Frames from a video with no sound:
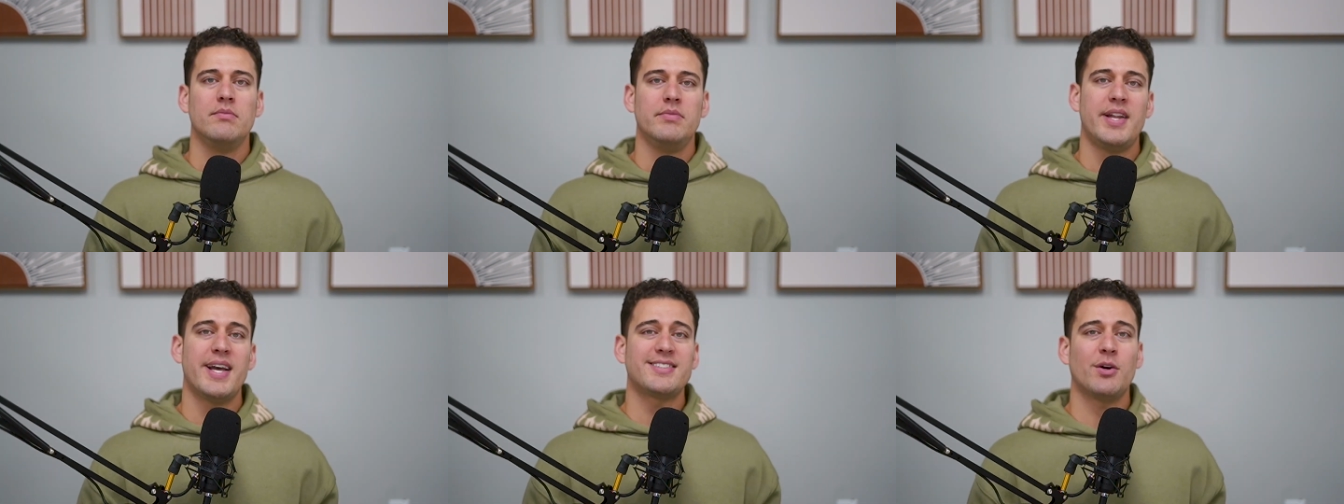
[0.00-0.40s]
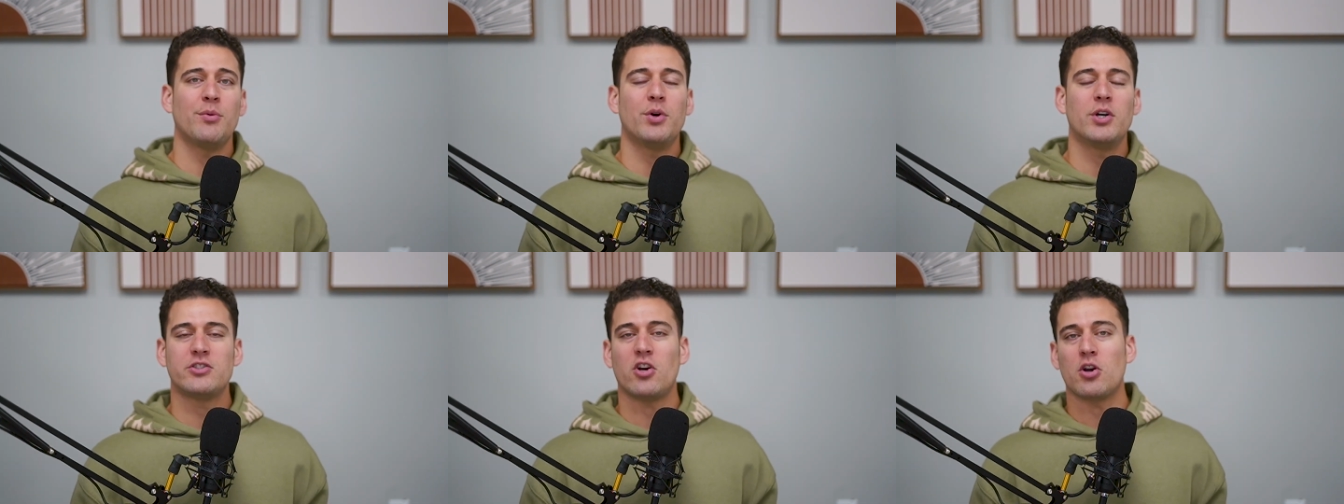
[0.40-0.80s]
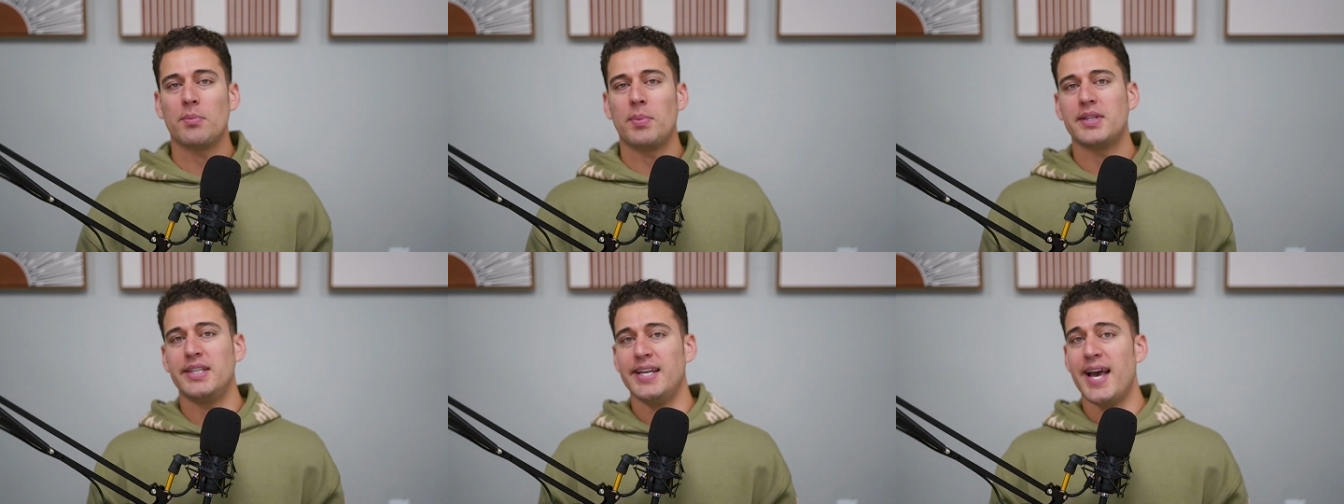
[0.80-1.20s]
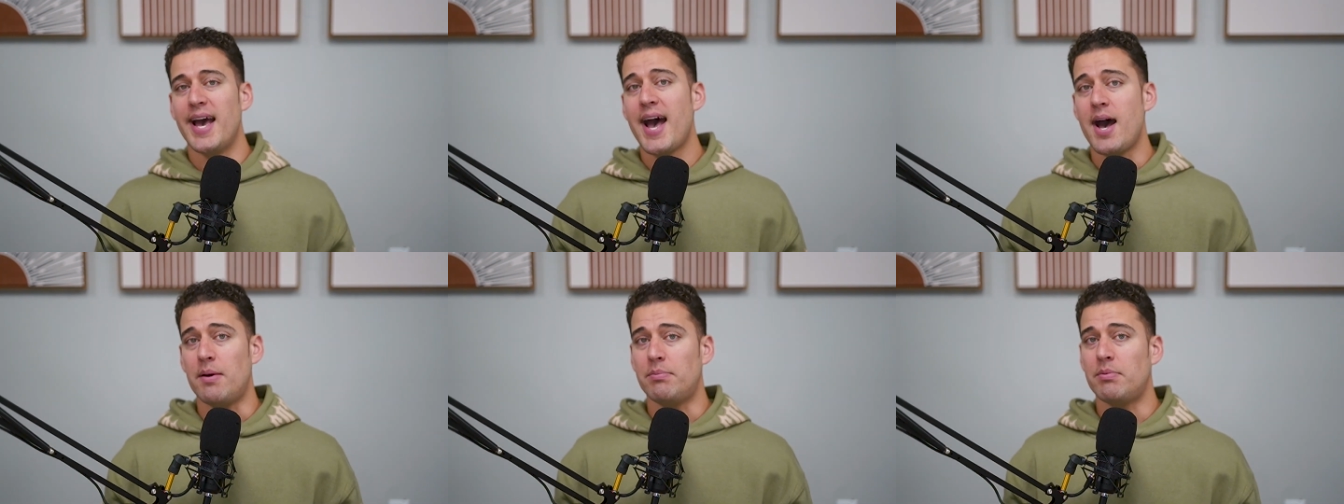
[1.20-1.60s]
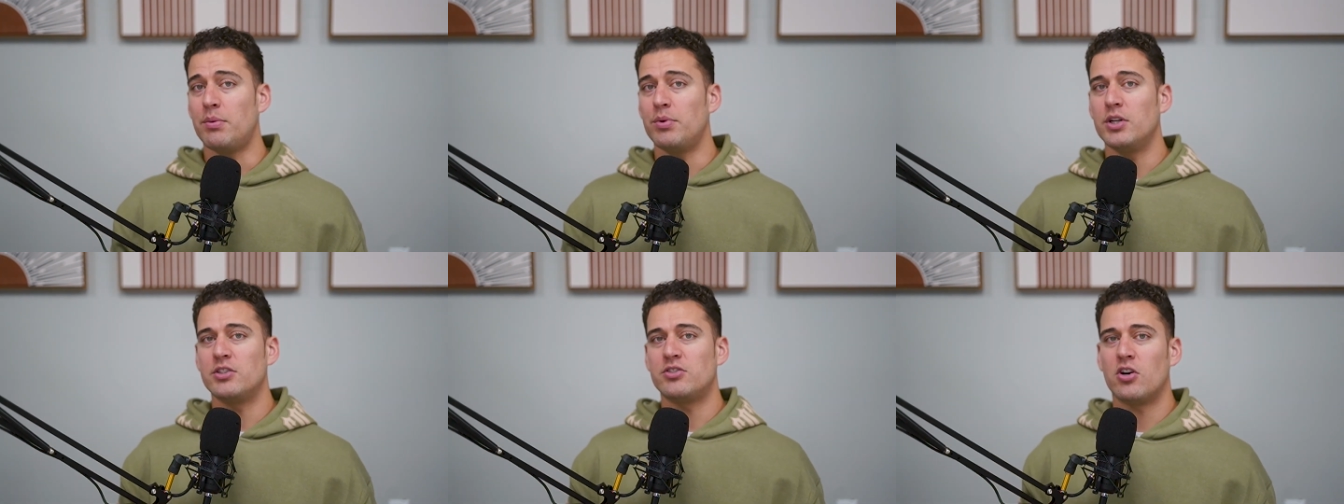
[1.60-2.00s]
Next, I want to talk about the app. I
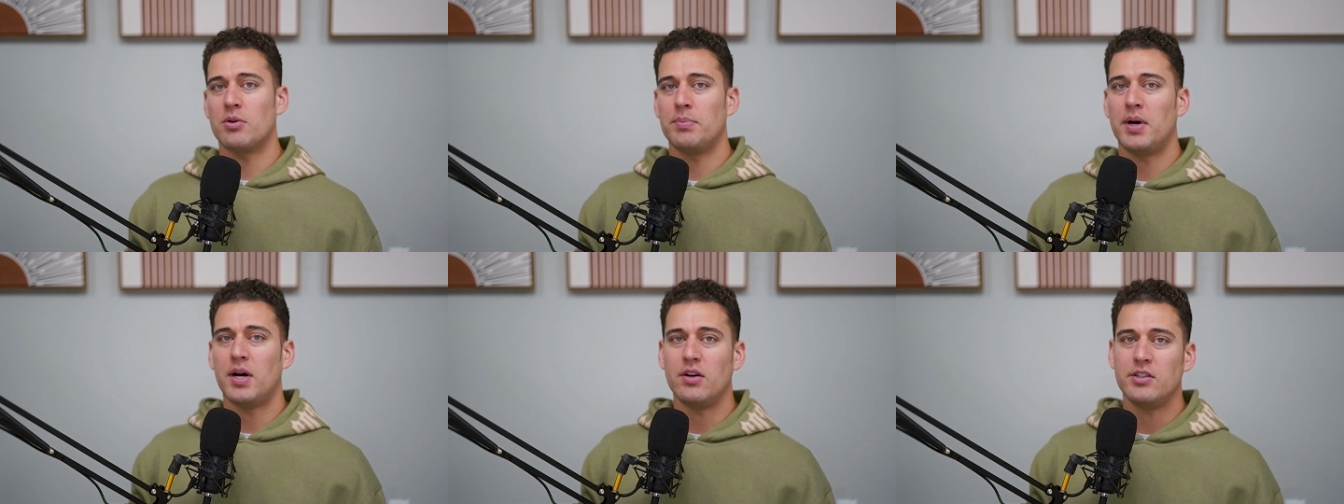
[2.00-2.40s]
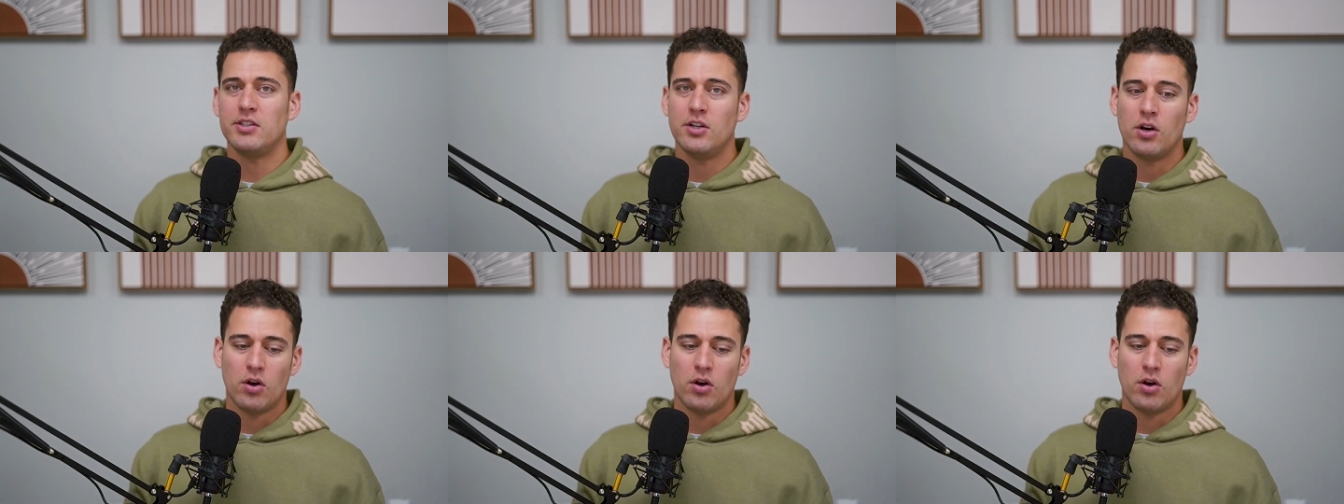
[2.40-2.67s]
want to talk about,